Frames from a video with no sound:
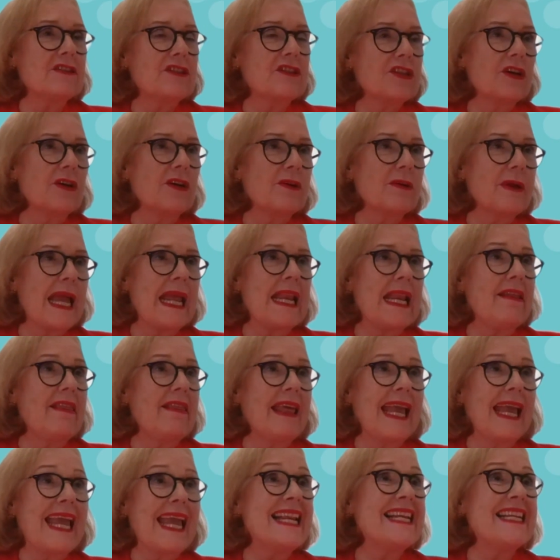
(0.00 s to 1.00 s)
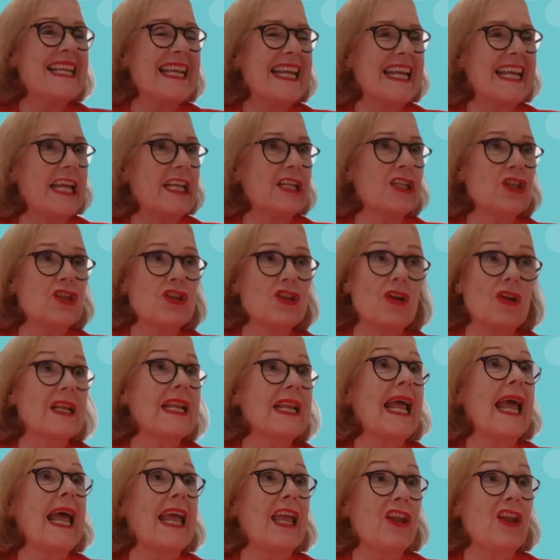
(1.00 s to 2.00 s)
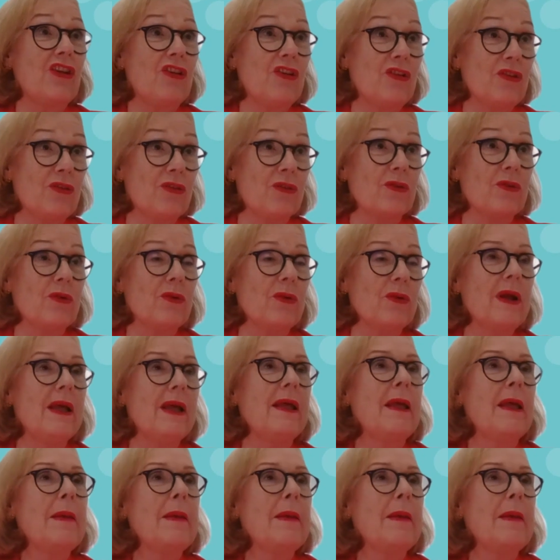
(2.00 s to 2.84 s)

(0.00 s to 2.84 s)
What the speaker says: So anything ending in .au